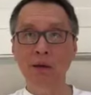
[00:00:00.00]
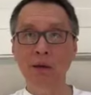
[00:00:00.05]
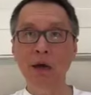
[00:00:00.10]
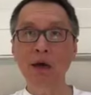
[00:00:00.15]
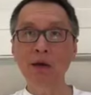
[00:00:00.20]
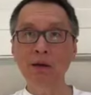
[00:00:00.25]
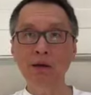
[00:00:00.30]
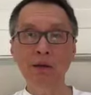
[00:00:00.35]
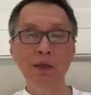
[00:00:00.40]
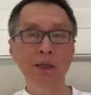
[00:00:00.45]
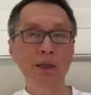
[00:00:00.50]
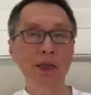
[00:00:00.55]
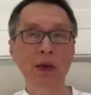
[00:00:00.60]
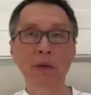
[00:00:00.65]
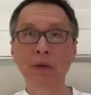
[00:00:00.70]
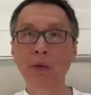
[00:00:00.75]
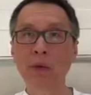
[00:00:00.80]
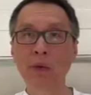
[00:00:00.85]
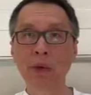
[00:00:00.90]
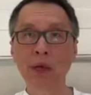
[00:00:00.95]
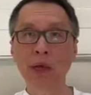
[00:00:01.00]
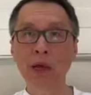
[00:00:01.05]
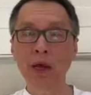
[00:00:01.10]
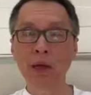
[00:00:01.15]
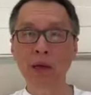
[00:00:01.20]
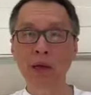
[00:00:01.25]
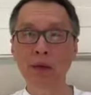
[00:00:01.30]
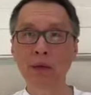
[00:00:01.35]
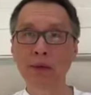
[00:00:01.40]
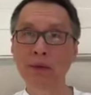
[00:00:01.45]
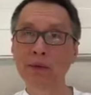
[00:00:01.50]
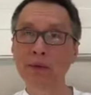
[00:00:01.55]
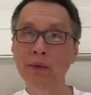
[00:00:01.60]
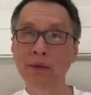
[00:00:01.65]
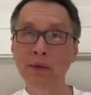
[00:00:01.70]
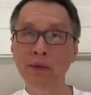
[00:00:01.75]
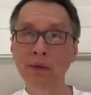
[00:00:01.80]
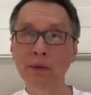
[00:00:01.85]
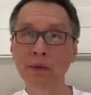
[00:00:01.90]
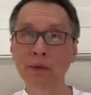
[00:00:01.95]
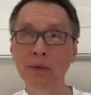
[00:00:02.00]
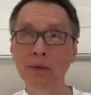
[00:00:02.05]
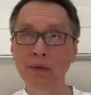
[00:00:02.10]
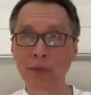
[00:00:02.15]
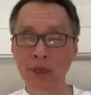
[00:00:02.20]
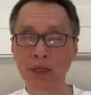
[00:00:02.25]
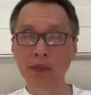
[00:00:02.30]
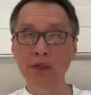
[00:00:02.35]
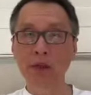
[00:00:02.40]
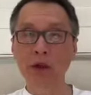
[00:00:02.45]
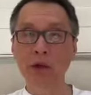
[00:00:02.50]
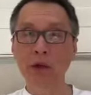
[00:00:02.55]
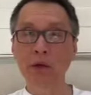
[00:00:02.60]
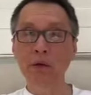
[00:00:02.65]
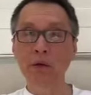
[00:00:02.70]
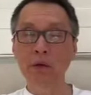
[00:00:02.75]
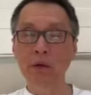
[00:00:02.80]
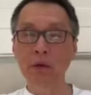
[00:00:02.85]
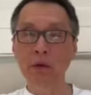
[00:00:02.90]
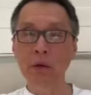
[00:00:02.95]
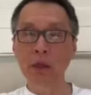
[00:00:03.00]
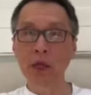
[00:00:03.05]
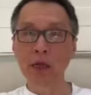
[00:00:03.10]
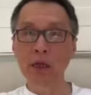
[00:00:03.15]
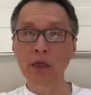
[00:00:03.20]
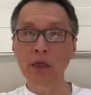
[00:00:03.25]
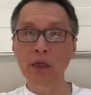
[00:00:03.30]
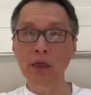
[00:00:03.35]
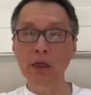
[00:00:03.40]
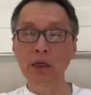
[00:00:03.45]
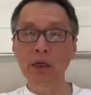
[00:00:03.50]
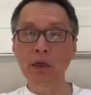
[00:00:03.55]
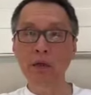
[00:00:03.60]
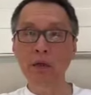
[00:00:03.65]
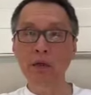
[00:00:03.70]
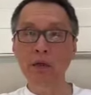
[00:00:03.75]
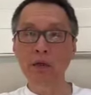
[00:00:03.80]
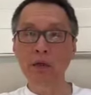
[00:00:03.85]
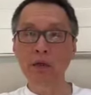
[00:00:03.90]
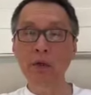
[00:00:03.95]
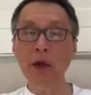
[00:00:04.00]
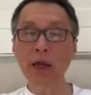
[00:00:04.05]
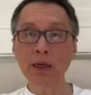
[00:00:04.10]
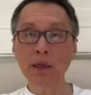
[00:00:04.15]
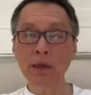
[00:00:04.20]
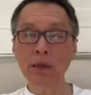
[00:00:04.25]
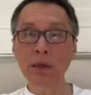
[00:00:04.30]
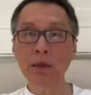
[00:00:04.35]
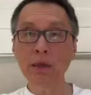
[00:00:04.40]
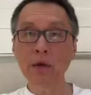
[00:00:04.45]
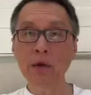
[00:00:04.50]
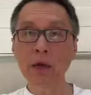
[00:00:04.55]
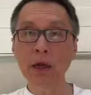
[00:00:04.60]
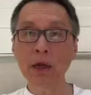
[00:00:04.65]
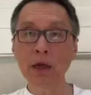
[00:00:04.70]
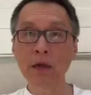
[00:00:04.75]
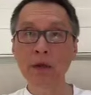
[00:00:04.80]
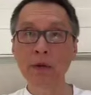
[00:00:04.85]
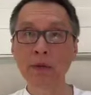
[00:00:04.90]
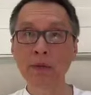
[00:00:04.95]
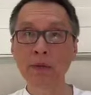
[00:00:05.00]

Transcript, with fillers: I would say the MMA guy, based on technical facts, okay?